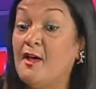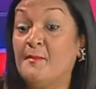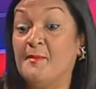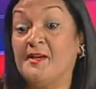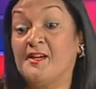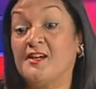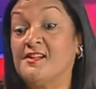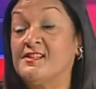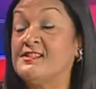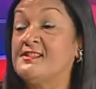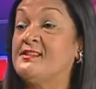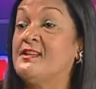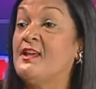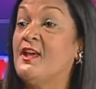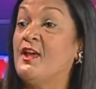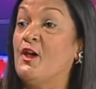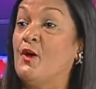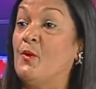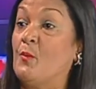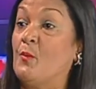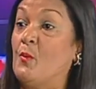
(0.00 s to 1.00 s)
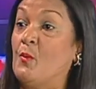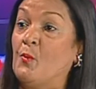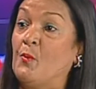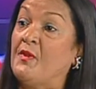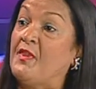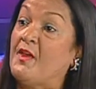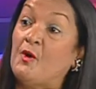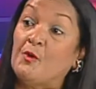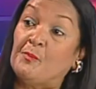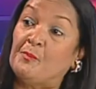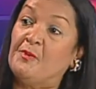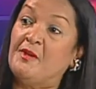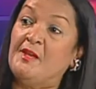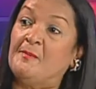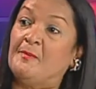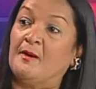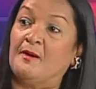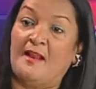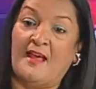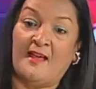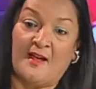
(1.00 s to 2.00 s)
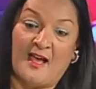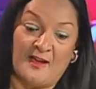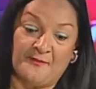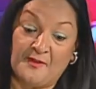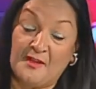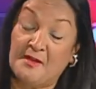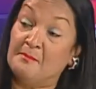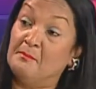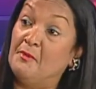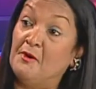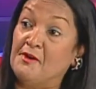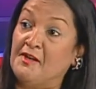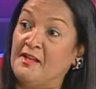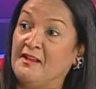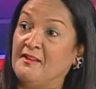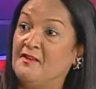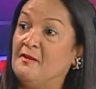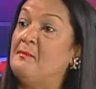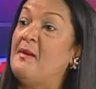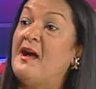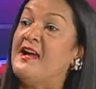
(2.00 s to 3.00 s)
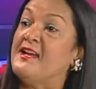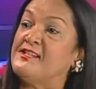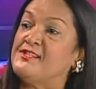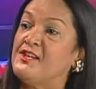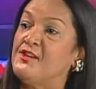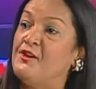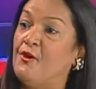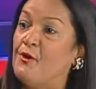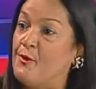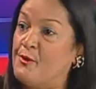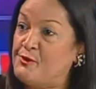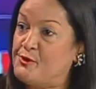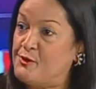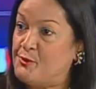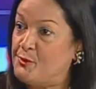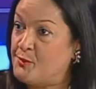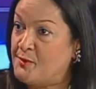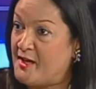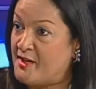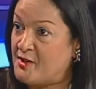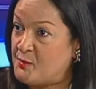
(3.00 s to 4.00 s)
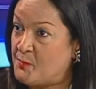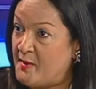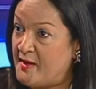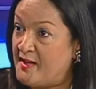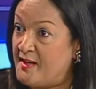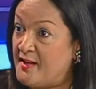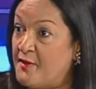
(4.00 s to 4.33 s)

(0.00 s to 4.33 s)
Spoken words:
because without people having money, the banks are not going to do that well.